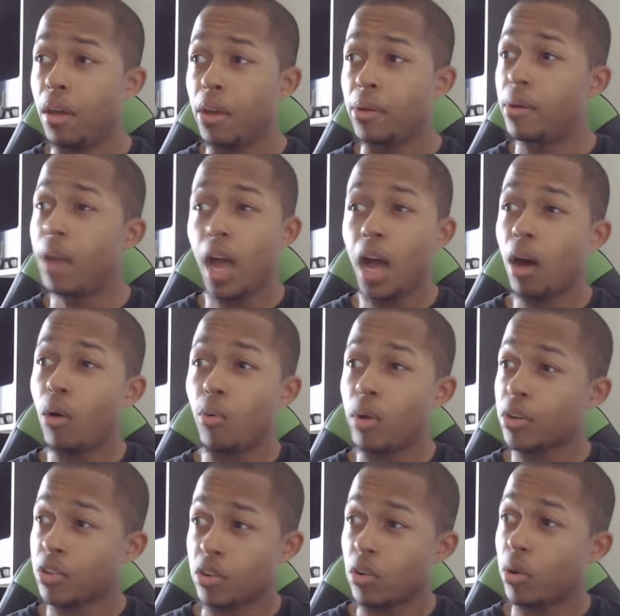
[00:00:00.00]
Now
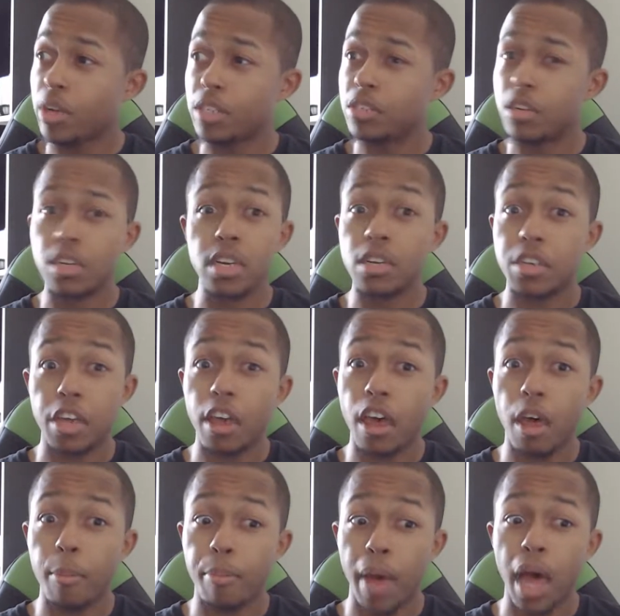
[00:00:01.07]
what's going to
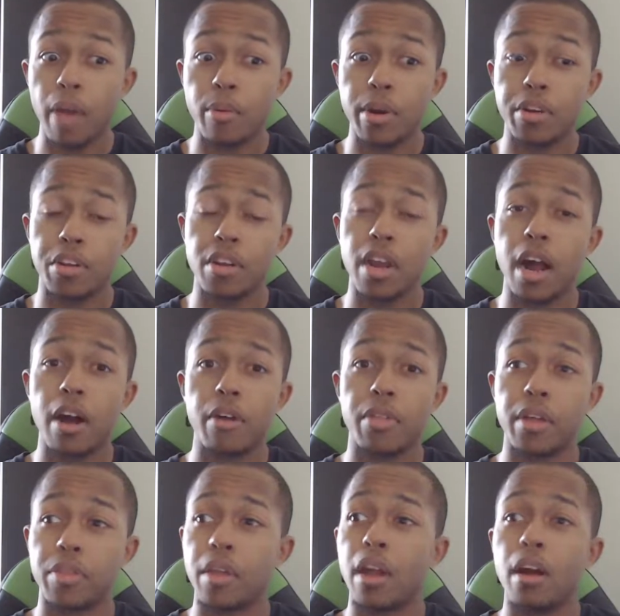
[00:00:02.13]
deter pirates now
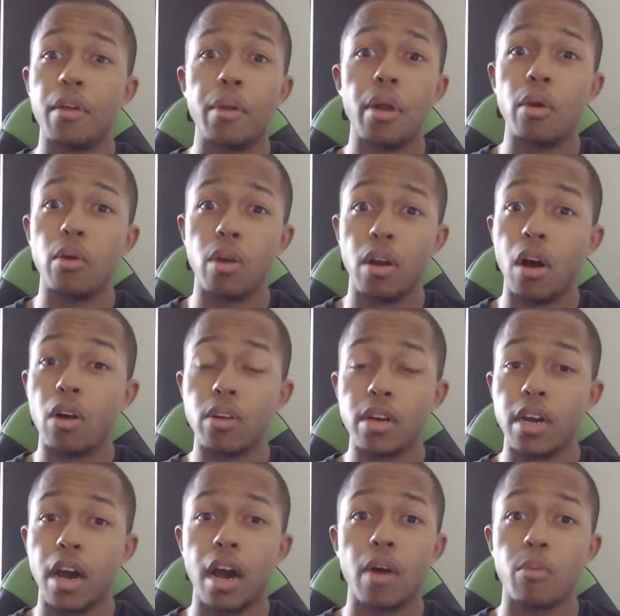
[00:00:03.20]
that they are no longer